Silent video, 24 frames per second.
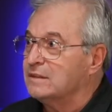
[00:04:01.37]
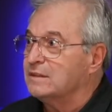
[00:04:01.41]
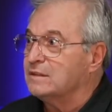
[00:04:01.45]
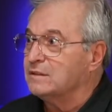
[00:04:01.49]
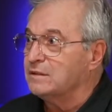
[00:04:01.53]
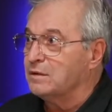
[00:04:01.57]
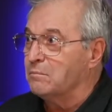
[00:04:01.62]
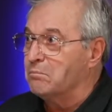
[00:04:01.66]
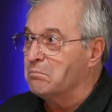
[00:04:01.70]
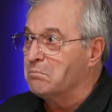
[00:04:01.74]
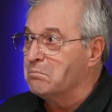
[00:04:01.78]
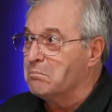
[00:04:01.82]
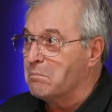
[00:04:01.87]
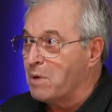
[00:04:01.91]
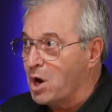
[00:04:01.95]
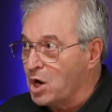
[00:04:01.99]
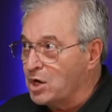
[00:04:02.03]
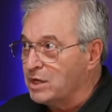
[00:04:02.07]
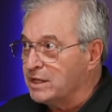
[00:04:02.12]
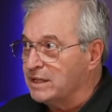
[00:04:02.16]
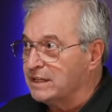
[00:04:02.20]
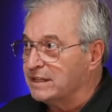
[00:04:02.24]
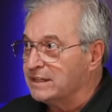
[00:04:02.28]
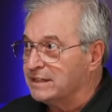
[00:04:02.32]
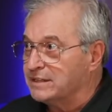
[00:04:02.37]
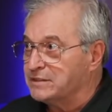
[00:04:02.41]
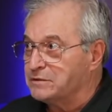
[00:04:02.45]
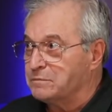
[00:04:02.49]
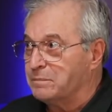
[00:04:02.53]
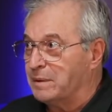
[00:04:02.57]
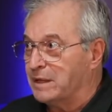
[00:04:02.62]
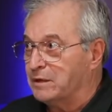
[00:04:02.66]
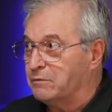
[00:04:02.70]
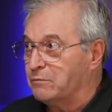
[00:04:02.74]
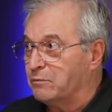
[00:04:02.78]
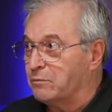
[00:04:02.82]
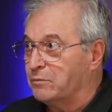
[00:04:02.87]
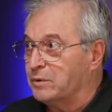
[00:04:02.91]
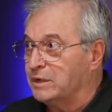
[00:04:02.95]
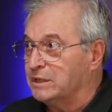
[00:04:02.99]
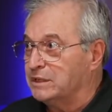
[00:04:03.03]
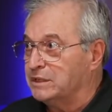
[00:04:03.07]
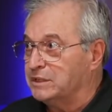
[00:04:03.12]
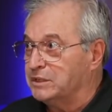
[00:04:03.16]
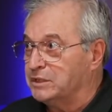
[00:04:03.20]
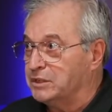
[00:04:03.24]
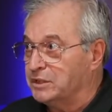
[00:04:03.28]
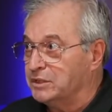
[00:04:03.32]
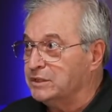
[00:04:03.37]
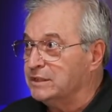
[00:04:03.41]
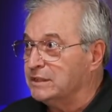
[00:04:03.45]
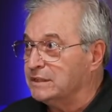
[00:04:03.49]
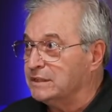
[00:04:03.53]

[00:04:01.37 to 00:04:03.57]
the market has been really good.